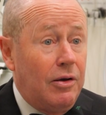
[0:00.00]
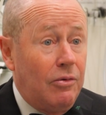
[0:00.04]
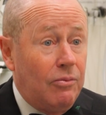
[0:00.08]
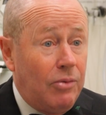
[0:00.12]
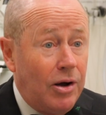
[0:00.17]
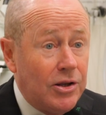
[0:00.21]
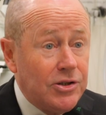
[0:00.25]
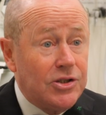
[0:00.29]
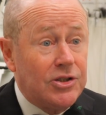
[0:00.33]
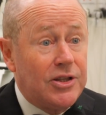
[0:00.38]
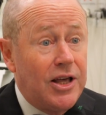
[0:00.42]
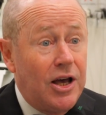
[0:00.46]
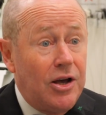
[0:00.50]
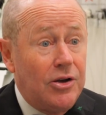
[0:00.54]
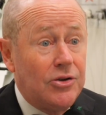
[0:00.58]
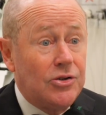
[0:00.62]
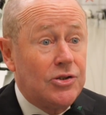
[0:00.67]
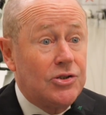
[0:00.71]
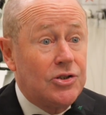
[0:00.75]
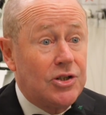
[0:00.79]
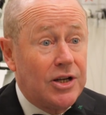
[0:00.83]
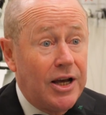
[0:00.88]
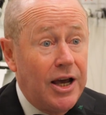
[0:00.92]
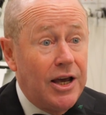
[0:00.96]
Once
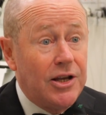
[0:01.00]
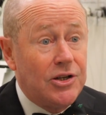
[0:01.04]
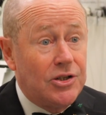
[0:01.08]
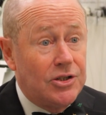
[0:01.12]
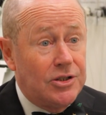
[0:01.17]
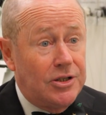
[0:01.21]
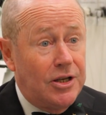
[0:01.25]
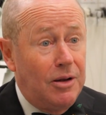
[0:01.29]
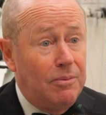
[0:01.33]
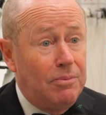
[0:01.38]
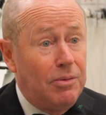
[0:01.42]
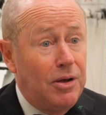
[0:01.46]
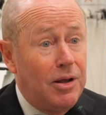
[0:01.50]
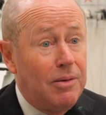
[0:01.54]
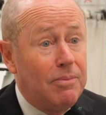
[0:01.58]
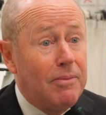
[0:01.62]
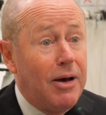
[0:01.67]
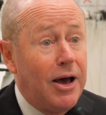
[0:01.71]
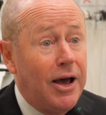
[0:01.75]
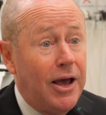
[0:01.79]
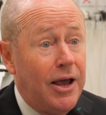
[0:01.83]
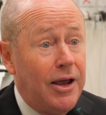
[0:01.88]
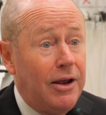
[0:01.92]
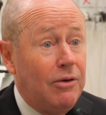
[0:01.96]
those changes had been
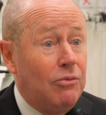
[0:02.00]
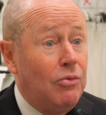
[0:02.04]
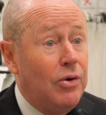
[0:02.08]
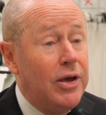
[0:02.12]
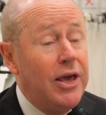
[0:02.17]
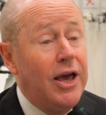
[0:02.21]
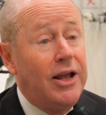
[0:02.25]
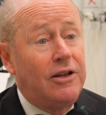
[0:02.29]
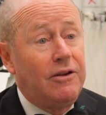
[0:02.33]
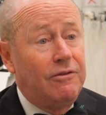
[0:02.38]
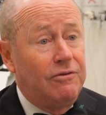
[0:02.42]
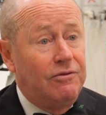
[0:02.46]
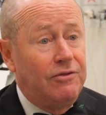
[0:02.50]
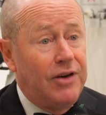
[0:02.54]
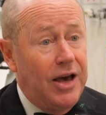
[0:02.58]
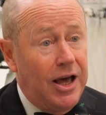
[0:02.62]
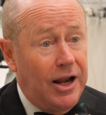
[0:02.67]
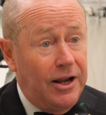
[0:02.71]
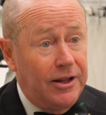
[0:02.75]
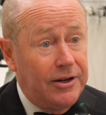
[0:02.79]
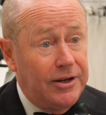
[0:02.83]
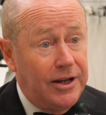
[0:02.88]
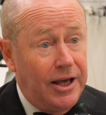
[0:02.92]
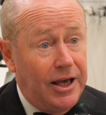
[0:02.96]
made, we had to
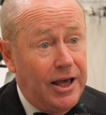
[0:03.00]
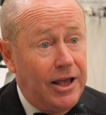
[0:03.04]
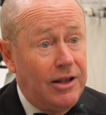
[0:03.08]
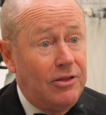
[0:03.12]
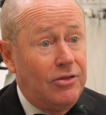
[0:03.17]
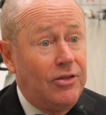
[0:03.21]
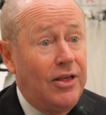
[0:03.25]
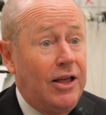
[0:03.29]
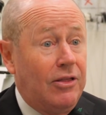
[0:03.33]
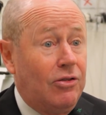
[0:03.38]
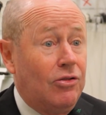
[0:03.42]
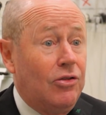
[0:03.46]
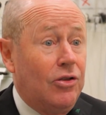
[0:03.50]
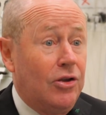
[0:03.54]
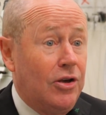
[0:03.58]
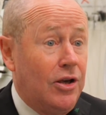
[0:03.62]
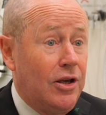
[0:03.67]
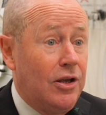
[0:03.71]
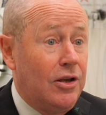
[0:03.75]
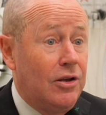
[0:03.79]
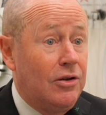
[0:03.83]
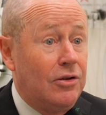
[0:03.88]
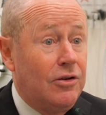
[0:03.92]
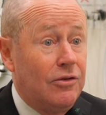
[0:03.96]
validate that
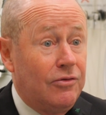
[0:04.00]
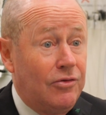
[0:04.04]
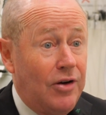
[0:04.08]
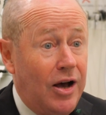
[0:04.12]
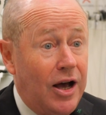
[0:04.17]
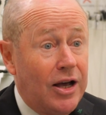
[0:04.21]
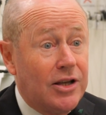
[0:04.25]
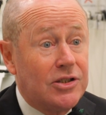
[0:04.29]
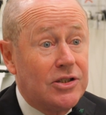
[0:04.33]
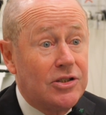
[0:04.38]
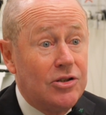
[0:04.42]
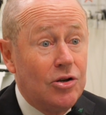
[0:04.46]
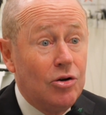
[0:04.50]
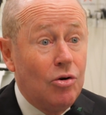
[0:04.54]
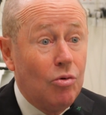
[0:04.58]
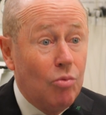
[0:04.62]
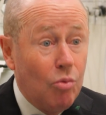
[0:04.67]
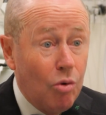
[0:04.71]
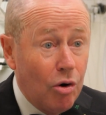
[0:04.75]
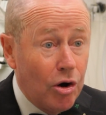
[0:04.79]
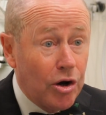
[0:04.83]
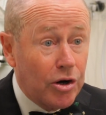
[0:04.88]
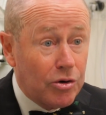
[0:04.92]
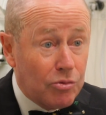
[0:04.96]
the device still
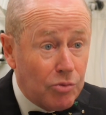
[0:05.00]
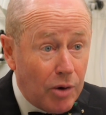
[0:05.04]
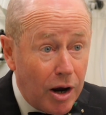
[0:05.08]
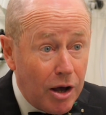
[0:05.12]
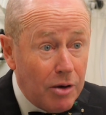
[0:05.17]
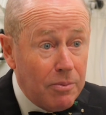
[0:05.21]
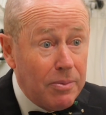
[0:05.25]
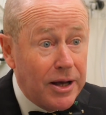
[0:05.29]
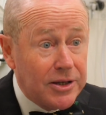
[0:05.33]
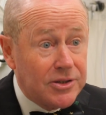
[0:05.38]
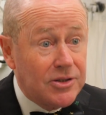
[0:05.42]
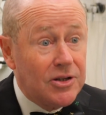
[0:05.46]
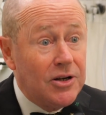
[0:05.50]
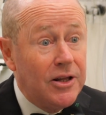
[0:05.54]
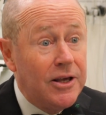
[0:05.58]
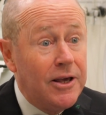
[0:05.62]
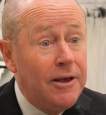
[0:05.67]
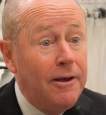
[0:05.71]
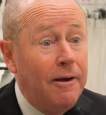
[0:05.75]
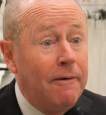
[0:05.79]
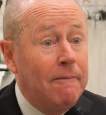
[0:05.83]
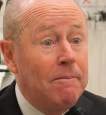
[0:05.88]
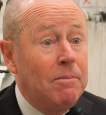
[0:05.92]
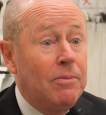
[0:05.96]
worked
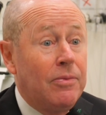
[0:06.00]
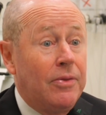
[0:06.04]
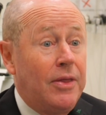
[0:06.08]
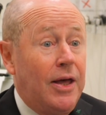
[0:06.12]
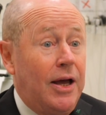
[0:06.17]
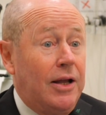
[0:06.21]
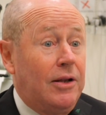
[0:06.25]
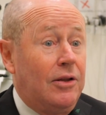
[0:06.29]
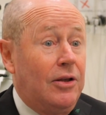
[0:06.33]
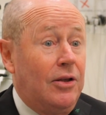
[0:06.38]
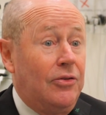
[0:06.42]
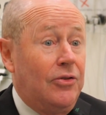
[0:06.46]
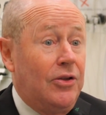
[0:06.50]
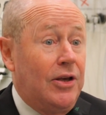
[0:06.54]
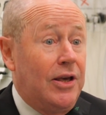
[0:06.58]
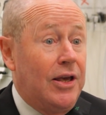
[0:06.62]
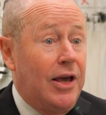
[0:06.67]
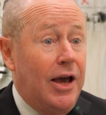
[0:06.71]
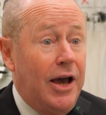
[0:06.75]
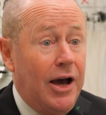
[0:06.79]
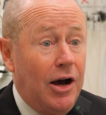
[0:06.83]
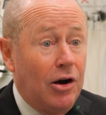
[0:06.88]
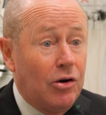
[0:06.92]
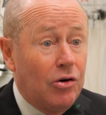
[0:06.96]
robustly, that
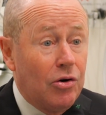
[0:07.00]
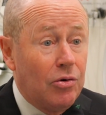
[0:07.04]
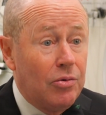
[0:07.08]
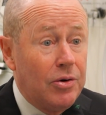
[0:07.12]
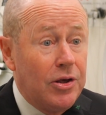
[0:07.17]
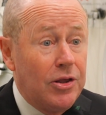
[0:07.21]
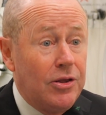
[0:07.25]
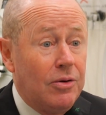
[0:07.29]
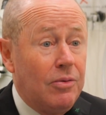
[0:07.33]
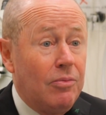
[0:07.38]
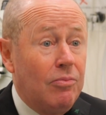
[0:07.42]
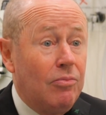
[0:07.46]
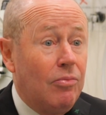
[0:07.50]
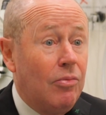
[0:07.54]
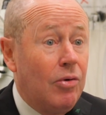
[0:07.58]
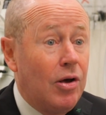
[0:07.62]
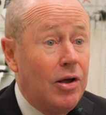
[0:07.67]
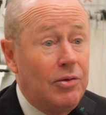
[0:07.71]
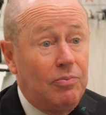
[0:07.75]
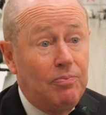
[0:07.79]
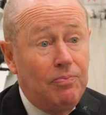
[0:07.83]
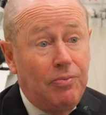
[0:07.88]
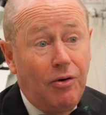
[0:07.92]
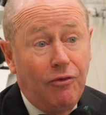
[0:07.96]
the algorithm
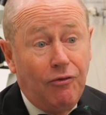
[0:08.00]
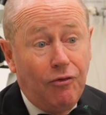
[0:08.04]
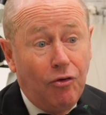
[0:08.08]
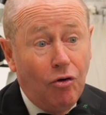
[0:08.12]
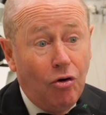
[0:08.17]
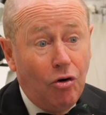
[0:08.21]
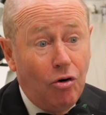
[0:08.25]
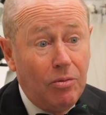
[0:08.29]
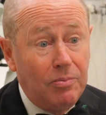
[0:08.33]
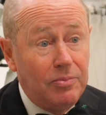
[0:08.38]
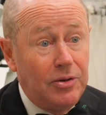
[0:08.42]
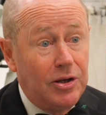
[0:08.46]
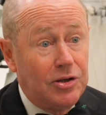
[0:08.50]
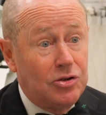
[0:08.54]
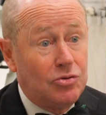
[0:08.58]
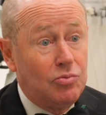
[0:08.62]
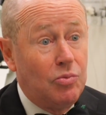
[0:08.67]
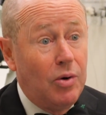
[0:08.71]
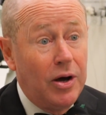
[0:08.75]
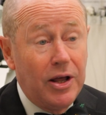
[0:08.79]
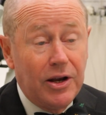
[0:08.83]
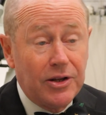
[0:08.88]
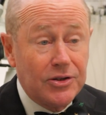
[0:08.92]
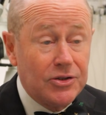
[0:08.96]
performed
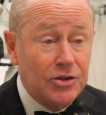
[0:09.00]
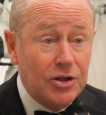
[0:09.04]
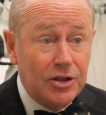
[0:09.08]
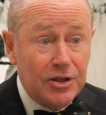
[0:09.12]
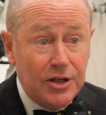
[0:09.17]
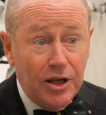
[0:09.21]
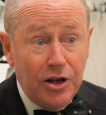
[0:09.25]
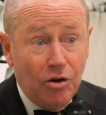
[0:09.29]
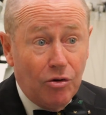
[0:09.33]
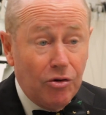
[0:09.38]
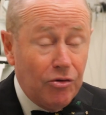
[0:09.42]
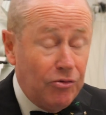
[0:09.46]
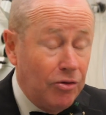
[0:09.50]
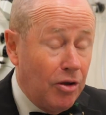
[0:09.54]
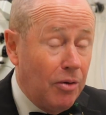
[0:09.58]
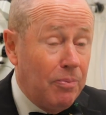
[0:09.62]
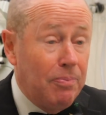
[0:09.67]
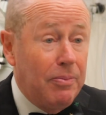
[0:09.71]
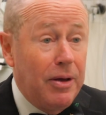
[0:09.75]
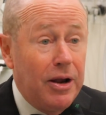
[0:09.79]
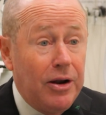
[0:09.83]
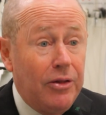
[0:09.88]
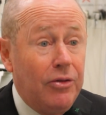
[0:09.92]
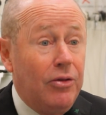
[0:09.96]
as well as it did, or if
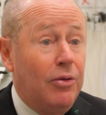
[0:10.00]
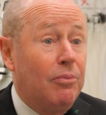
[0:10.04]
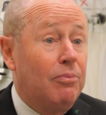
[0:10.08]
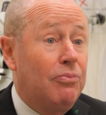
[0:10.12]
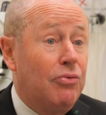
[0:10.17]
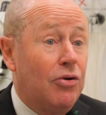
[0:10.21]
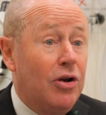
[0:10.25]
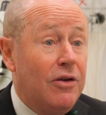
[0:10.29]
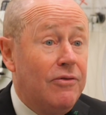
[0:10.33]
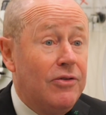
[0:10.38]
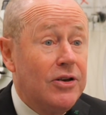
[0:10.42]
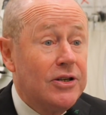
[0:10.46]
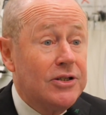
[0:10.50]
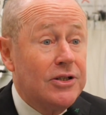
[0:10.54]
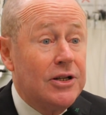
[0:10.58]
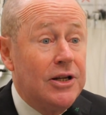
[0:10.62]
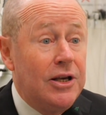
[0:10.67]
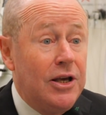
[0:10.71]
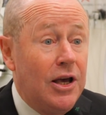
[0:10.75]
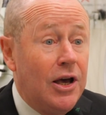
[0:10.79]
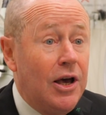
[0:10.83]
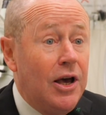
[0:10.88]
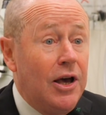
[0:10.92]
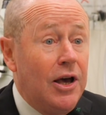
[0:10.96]
not better than previously.